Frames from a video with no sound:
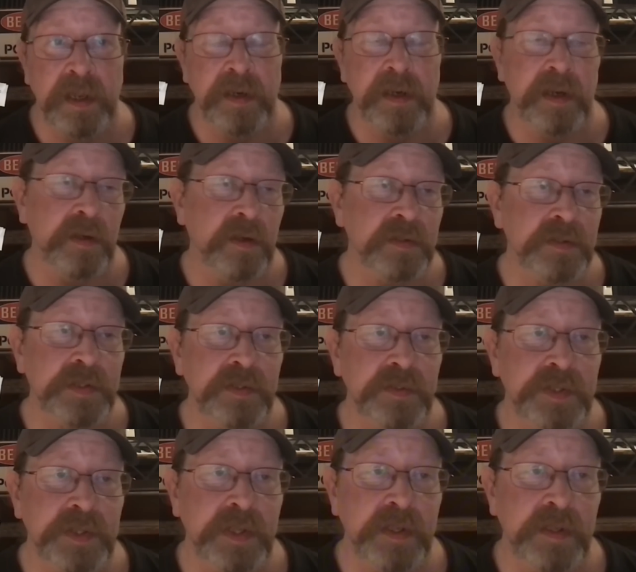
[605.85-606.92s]
And I'd
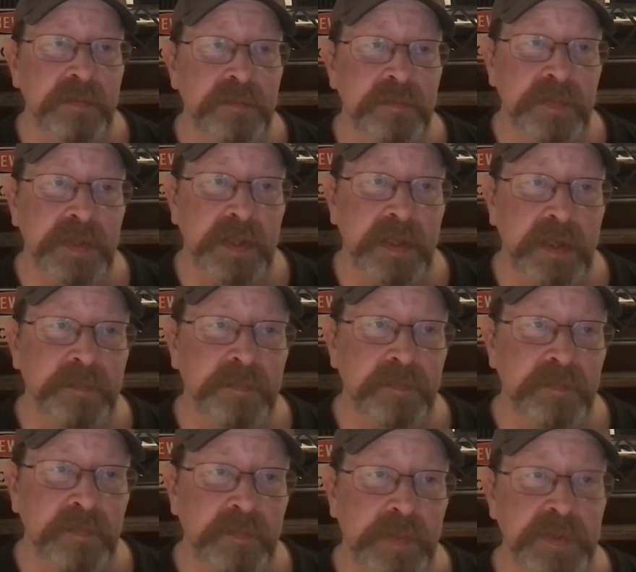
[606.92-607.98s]
also say that I
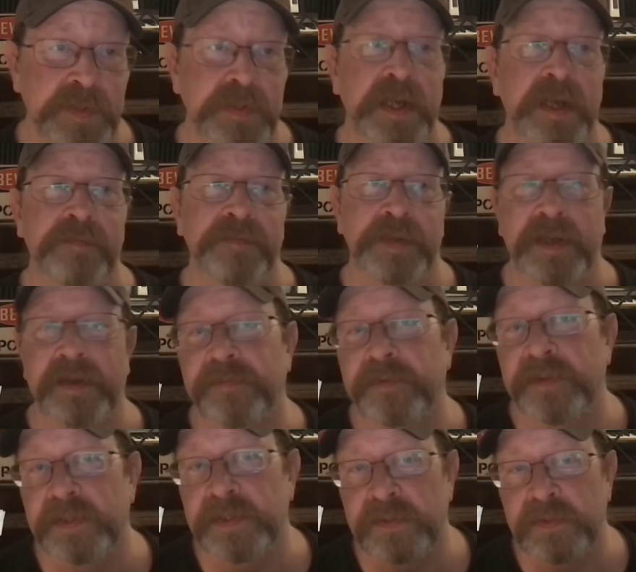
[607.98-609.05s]
personally
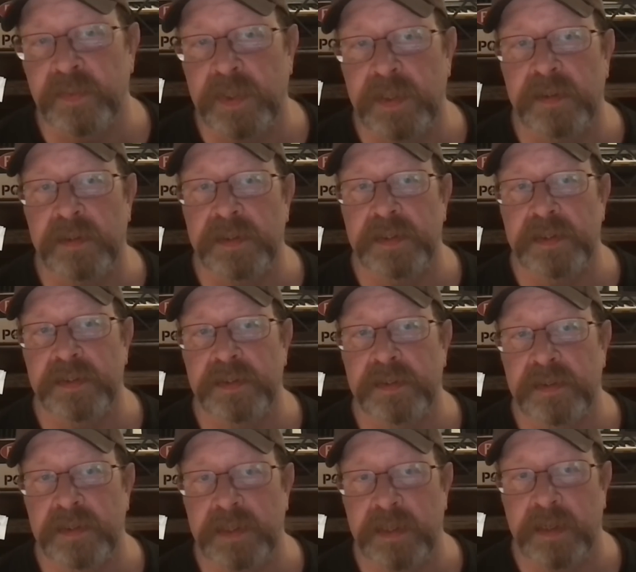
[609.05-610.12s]
advocate for this as well
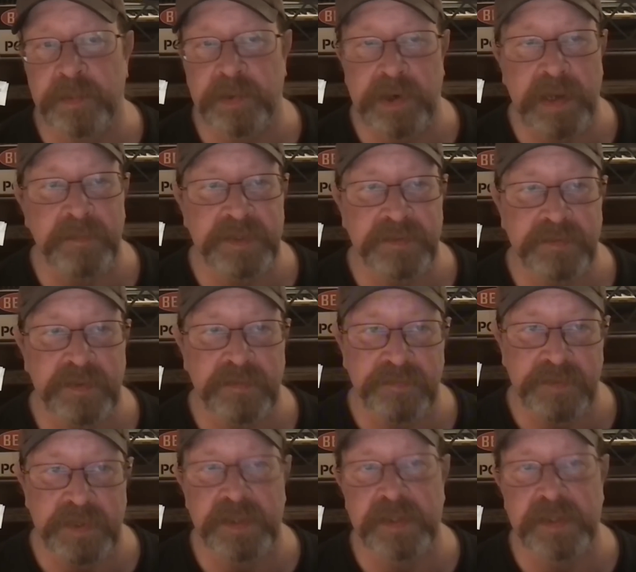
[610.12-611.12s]
is the upper atmosphere of